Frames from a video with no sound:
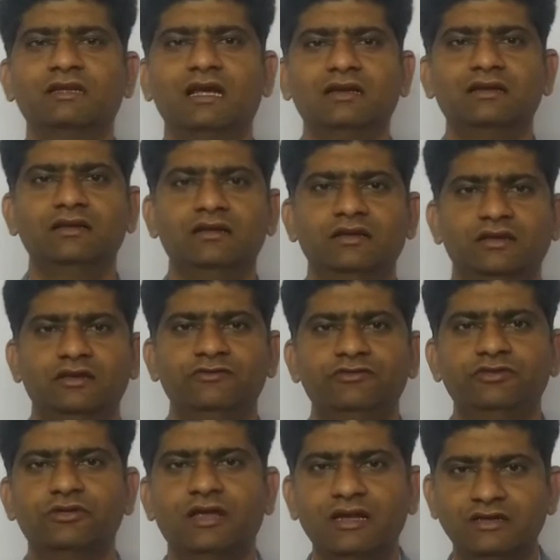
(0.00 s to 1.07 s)
that if
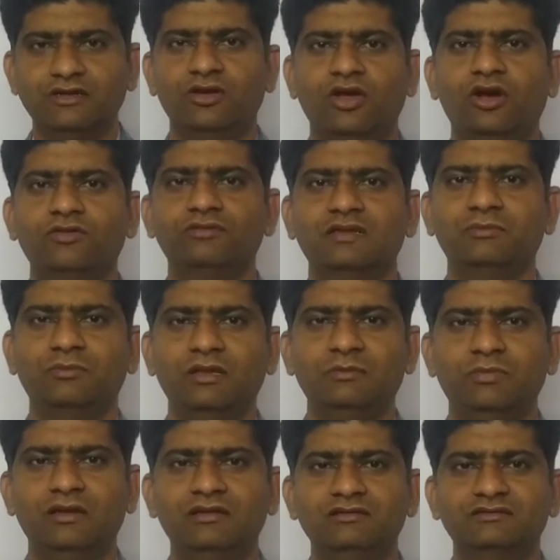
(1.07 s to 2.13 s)
you get along with the
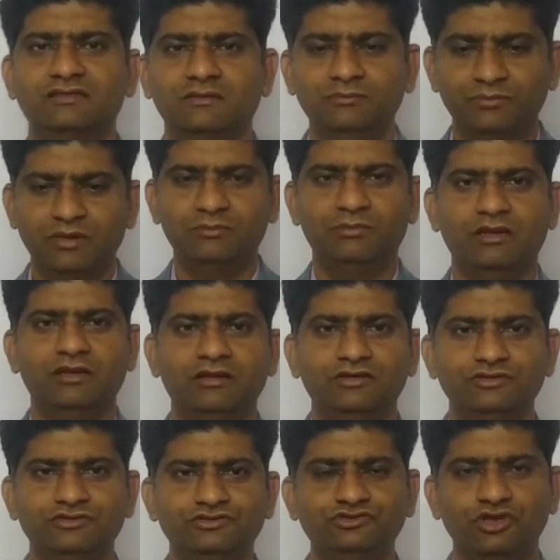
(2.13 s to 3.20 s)
people, some people
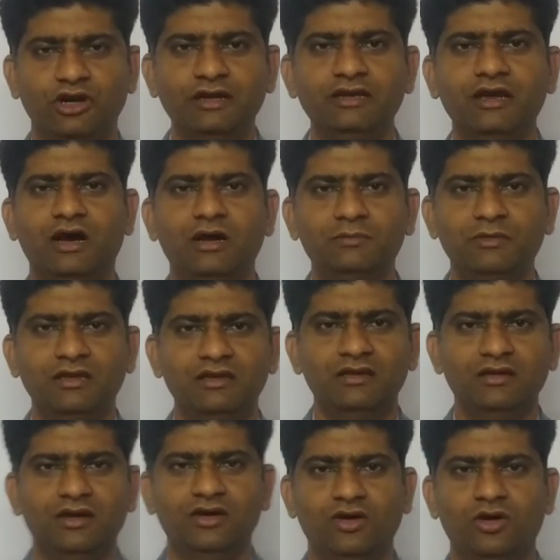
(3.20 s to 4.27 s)
join army
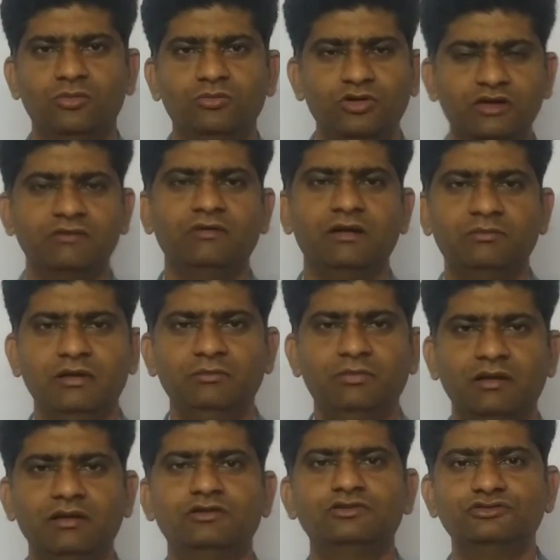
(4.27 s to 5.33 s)
or motivate
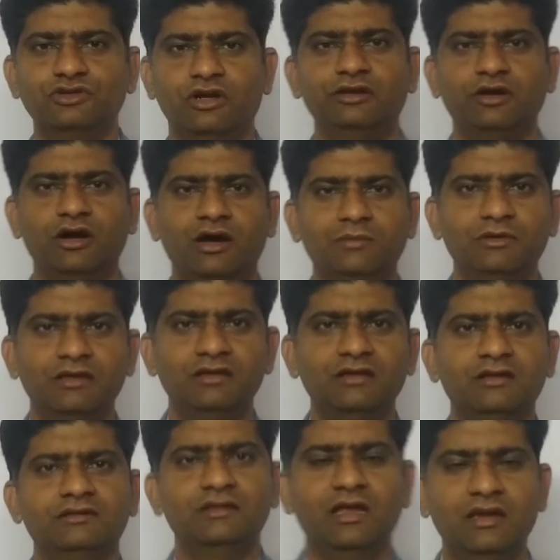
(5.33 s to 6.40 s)
people to join army,
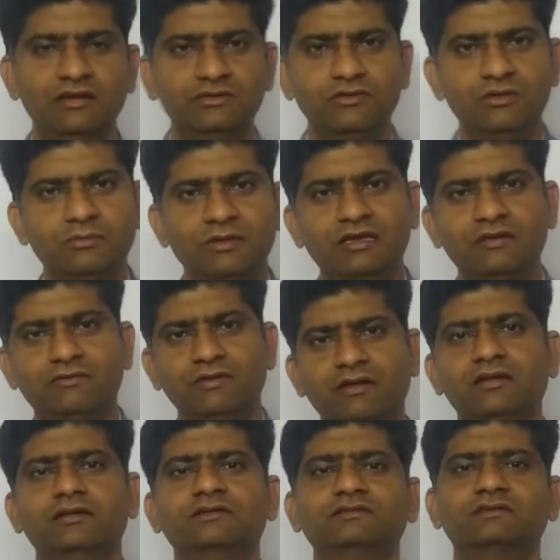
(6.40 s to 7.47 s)
then you will be
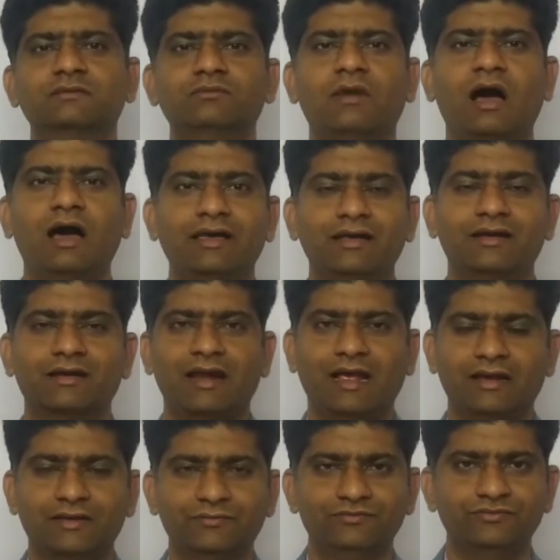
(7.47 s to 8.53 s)
given some higher
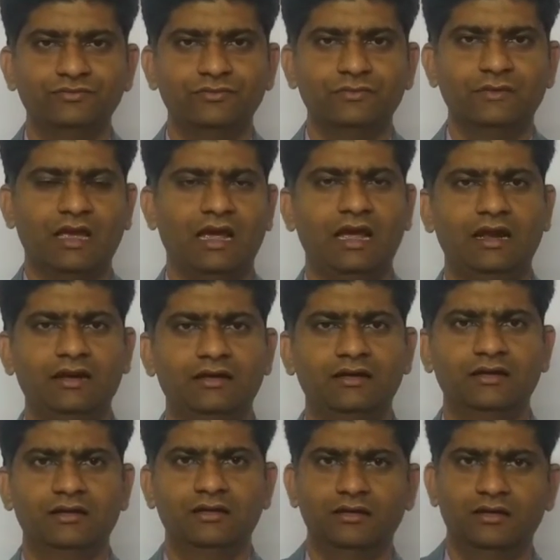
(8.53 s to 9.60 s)
rank. And